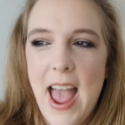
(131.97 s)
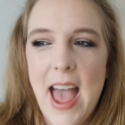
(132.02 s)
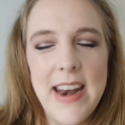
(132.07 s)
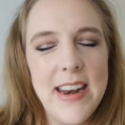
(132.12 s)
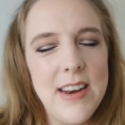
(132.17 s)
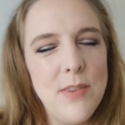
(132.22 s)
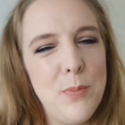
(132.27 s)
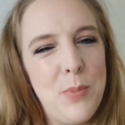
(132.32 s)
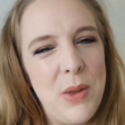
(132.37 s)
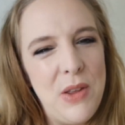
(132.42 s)

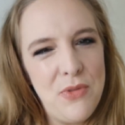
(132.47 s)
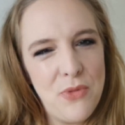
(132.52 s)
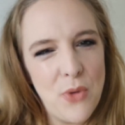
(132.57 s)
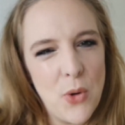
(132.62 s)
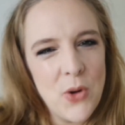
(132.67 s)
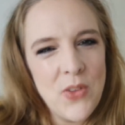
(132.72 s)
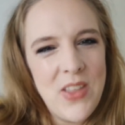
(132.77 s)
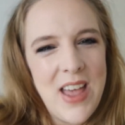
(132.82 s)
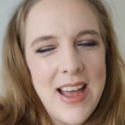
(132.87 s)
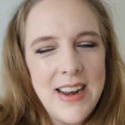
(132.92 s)
And
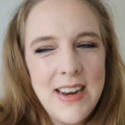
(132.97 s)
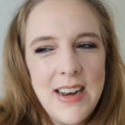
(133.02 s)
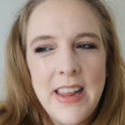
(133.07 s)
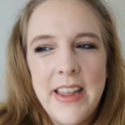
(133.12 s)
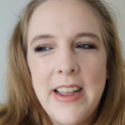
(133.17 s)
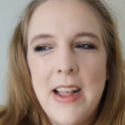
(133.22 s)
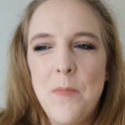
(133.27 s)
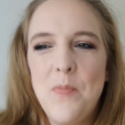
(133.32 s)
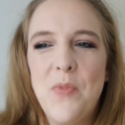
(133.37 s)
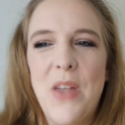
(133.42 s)
before that,
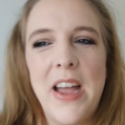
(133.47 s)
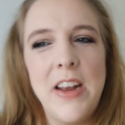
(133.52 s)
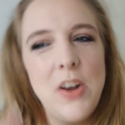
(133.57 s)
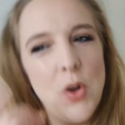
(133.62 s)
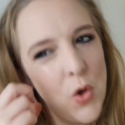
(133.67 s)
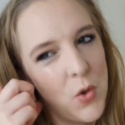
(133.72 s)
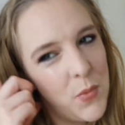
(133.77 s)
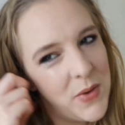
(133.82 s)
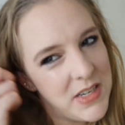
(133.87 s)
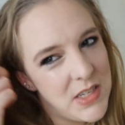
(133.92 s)
like, I'd
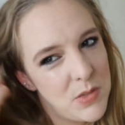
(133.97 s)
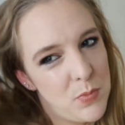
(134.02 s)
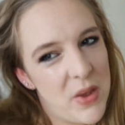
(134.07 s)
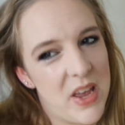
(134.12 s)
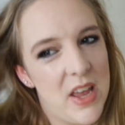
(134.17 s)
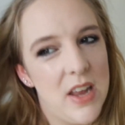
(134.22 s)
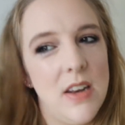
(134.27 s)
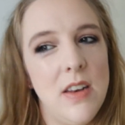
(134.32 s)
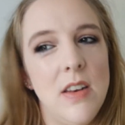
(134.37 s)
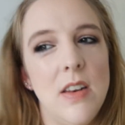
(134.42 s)
always
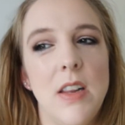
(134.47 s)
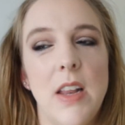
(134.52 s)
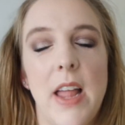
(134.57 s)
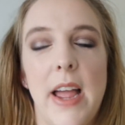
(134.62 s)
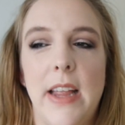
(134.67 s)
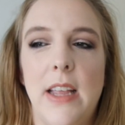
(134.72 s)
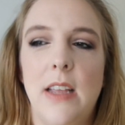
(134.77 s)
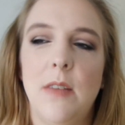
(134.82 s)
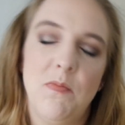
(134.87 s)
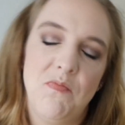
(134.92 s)
been
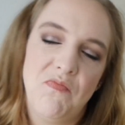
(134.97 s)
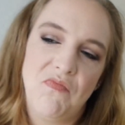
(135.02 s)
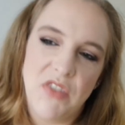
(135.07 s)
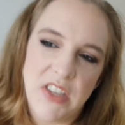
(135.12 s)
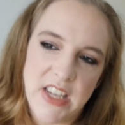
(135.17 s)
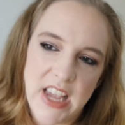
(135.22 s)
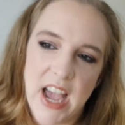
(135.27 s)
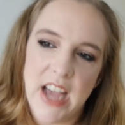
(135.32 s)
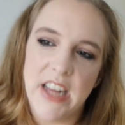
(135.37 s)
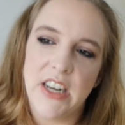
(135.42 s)
like,
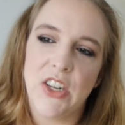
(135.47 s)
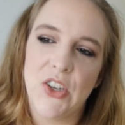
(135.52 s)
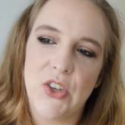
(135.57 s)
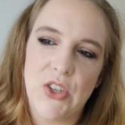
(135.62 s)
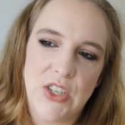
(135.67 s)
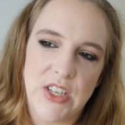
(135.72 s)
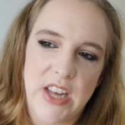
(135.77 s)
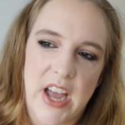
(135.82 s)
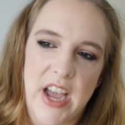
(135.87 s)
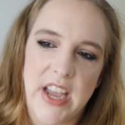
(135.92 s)
yeah, it
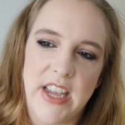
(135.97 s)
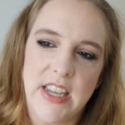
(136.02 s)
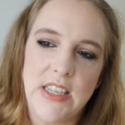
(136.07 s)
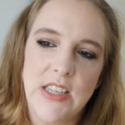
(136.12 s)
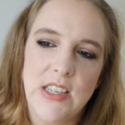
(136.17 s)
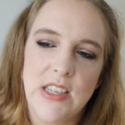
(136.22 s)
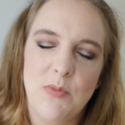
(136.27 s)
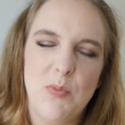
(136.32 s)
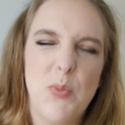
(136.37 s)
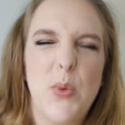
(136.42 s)
looks
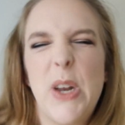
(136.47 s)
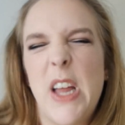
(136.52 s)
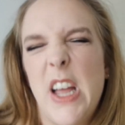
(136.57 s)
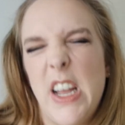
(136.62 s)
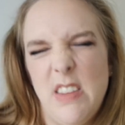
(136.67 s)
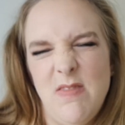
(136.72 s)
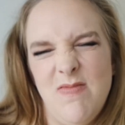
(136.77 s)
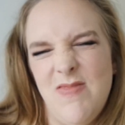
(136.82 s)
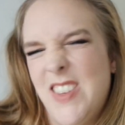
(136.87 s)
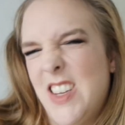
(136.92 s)
nice,
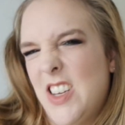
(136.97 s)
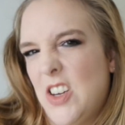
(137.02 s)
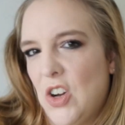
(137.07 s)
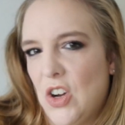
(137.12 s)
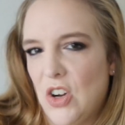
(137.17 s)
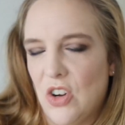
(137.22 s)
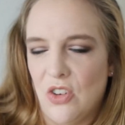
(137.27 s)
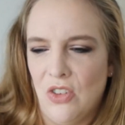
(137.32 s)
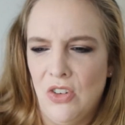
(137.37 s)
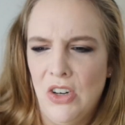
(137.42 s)
but
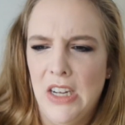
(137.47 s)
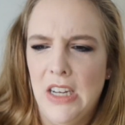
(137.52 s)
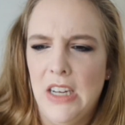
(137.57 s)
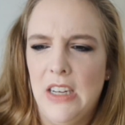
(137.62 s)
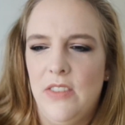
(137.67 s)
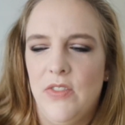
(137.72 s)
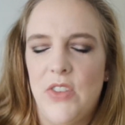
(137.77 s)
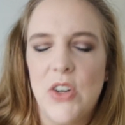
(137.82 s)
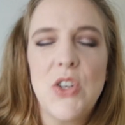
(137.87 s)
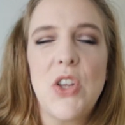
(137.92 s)
no,
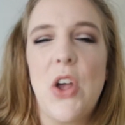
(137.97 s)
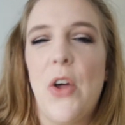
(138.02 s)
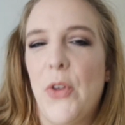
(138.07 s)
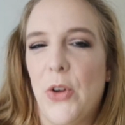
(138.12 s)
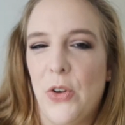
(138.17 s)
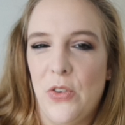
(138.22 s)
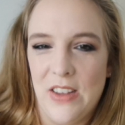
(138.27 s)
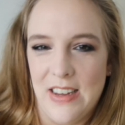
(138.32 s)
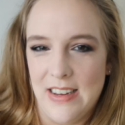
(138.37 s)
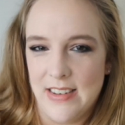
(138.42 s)
there's
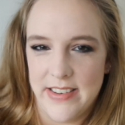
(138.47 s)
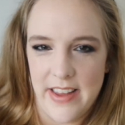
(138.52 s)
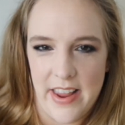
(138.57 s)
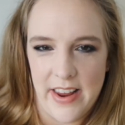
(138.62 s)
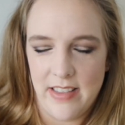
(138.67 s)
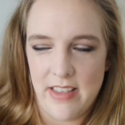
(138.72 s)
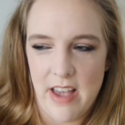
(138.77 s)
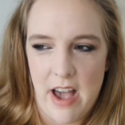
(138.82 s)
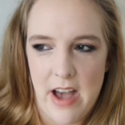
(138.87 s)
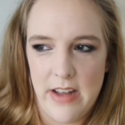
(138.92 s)
other things
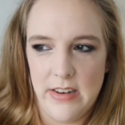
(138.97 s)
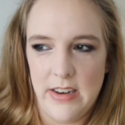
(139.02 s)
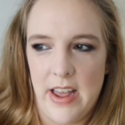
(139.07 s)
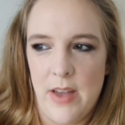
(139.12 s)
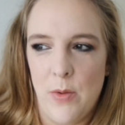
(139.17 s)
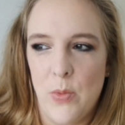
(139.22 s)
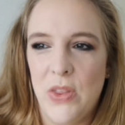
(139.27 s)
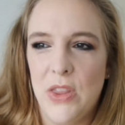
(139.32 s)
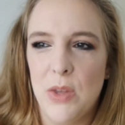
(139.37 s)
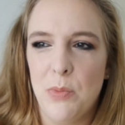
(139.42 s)
like that.
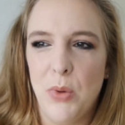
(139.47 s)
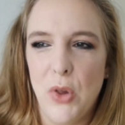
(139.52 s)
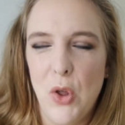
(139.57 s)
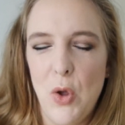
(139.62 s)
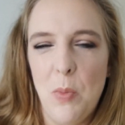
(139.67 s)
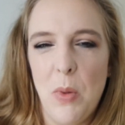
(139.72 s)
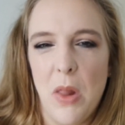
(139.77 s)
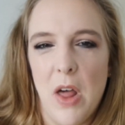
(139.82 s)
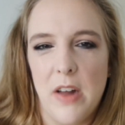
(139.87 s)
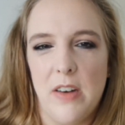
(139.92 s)
And with the
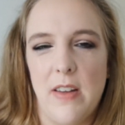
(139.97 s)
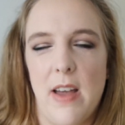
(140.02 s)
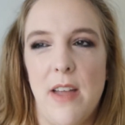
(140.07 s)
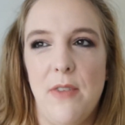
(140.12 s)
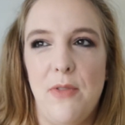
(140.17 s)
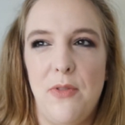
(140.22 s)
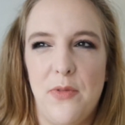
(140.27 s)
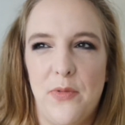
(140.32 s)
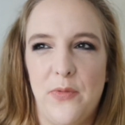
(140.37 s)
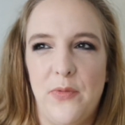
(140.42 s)
Blue Blood,
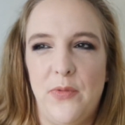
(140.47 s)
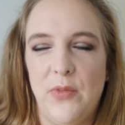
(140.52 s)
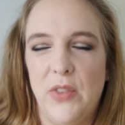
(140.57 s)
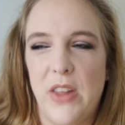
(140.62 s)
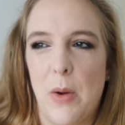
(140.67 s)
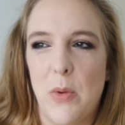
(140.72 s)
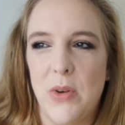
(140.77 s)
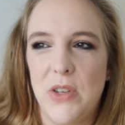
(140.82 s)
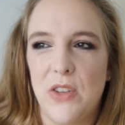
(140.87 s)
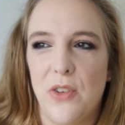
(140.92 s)

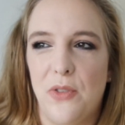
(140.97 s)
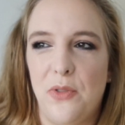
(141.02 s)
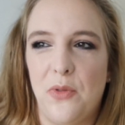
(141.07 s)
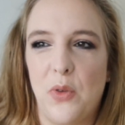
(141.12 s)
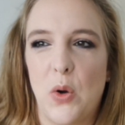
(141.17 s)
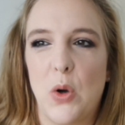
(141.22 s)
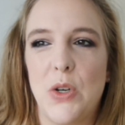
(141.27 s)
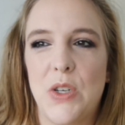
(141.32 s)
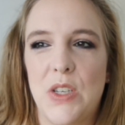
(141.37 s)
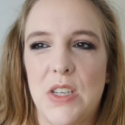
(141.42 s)
that was the
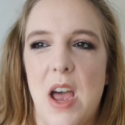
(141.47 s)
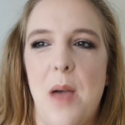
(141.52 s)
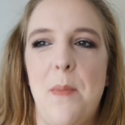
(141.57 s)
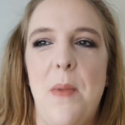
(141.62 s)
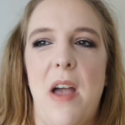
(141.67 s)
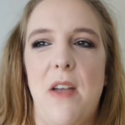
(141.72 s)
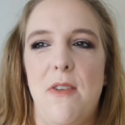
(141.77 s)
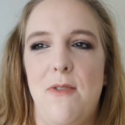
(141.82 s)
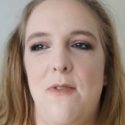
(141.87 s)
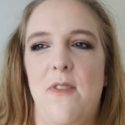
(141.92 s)
first time
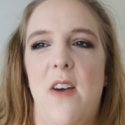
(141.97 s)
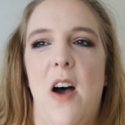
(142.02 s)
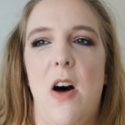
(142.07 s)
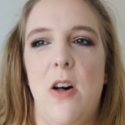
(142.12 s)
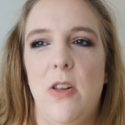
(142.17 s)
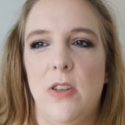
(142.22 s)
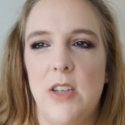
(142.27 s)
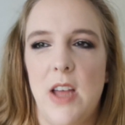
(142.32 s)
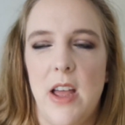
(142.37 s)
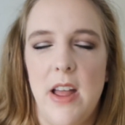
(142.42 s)
I
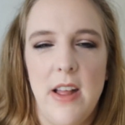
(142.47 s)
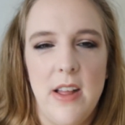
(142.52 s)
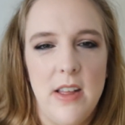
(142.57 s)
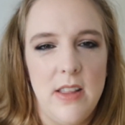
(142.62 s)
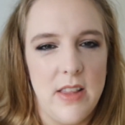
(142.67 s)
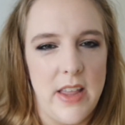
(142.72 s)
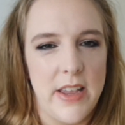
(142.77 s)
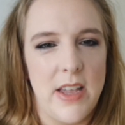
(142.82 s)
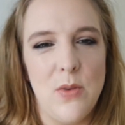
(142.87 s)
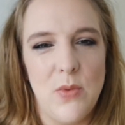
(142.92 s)
felt
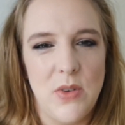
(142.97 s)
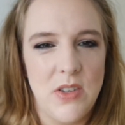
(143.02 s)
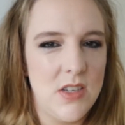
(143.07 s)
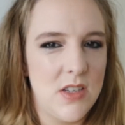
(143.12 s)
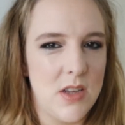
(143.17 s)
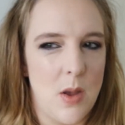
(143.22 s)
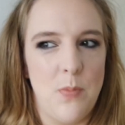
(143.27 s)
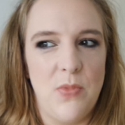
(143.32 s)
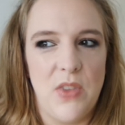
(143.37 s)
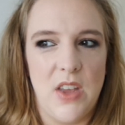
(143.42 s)
like it was
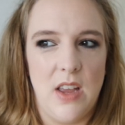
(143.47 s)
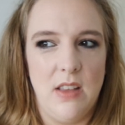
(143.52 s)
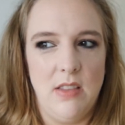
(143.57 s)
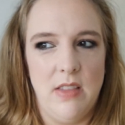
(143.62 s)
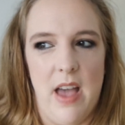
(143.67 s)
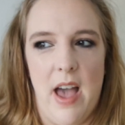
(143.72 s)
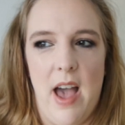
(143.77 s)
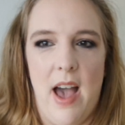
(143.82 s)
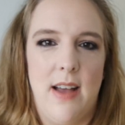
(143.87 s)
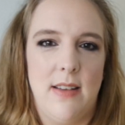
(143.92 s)
something
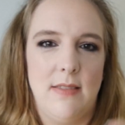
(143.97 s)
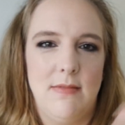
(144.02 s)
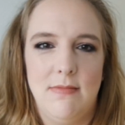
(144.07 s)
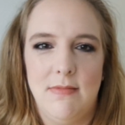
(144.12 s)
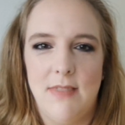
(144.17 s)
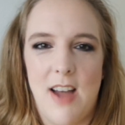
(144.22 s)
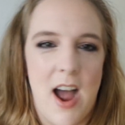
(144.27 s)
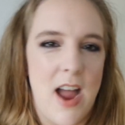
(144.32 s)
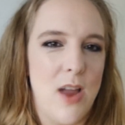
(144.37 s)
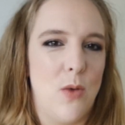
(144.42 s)
that
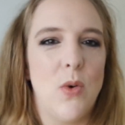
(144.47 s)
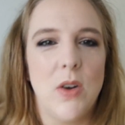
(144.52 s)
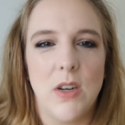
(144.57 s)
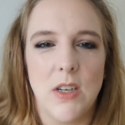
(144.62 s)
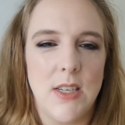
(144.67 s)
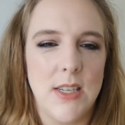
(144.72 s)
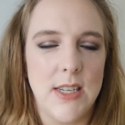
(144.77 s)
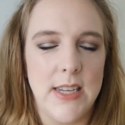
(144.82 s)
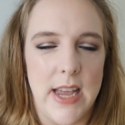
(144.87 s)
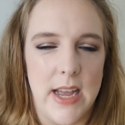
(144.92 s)
I
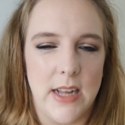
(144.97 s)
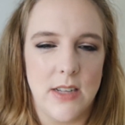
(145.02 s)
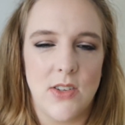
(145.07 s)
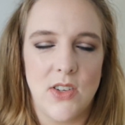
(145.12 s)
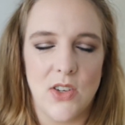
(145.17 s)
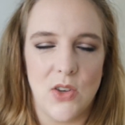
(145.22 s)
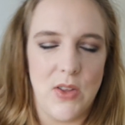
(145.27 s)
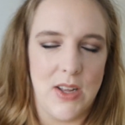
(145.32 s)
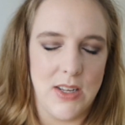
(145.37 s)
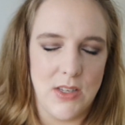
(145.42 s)
wanted to get.
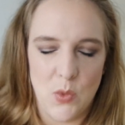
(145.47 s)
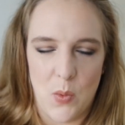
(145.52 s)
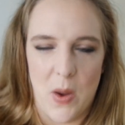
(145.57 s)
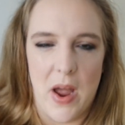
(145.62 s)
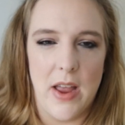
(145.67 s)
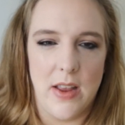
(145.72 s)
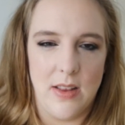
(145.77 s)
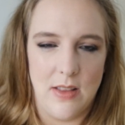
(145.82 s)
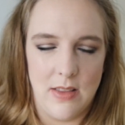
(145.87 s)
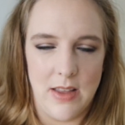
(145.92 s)
So that's
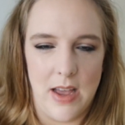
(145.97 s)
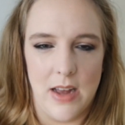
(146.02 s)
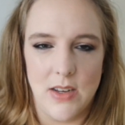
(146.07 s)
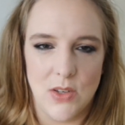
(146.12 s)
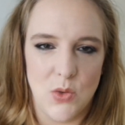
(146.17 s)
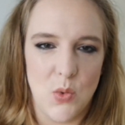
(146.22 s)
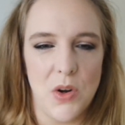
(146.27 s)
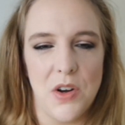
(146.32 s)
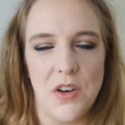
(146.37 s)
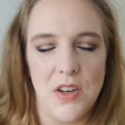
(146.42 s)
why that
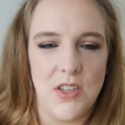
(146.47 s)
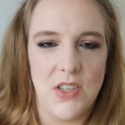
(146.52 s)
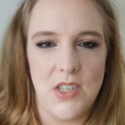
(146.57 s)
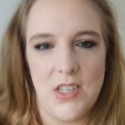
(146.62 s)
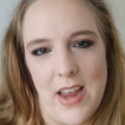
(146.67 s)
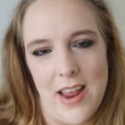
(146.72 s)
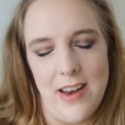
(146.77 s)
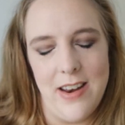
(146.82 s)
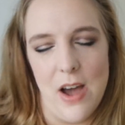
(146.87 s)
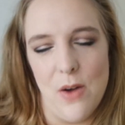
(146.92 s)
is one of the
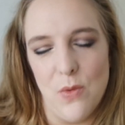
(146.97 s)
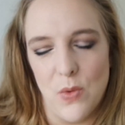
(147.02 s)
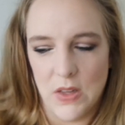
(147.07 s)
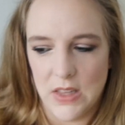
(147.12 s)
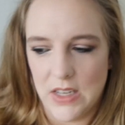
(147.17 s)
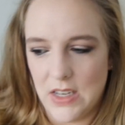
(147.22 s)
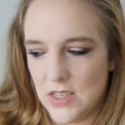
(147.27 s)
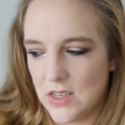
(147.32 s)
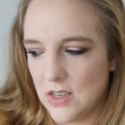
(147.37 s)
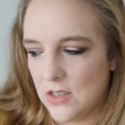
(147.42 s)
standout
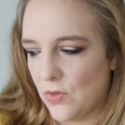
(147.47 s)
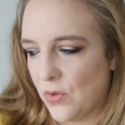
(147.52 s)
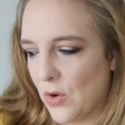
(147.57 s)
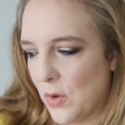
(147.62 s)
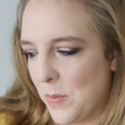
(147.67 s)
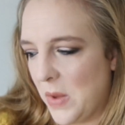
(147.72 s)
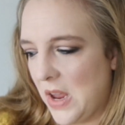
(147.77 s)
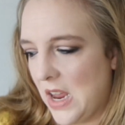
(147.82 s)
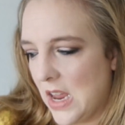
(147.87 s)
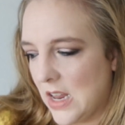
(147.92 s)
releases
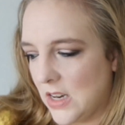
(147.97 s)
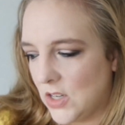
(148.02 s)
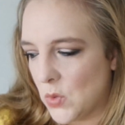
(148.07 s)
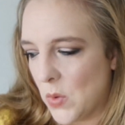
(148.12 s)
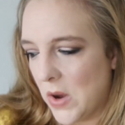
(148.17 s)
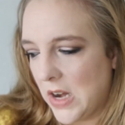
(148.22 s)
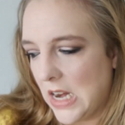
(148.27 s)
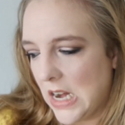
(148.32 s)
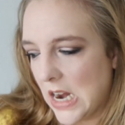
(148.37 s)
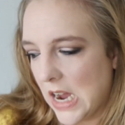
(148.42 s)
for me in
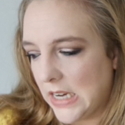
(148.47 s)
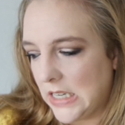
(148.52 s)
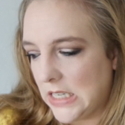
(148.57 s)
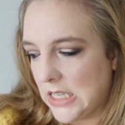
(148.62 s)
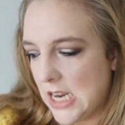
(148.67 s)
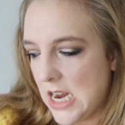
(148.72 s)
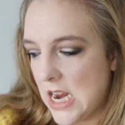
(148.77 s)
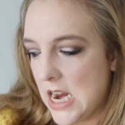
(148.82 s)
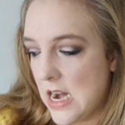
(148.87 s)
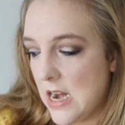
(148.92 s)

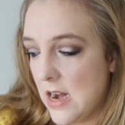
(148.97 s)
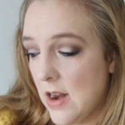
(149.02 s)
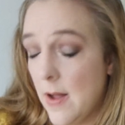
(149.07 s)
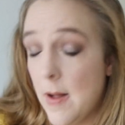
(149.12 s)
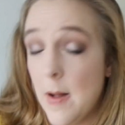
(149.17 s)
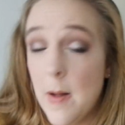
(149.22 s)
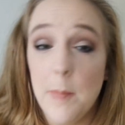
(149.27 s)
2019.